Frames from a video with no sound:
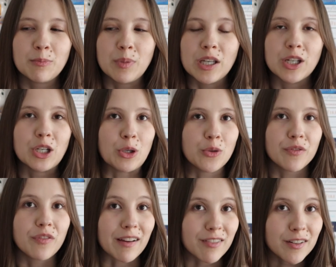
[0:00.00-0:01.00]
be a new
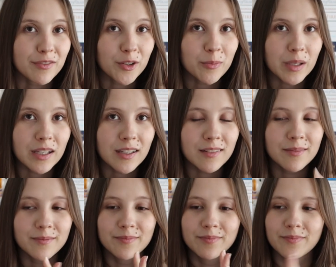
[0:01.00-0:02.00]
favorite for me
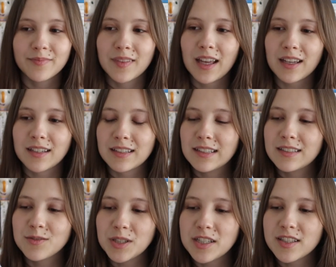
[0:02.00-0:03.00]
that
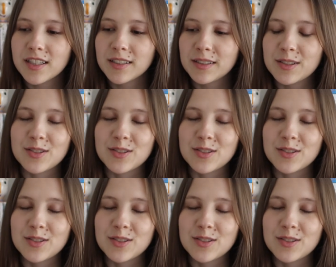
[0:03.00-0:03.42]
is recent,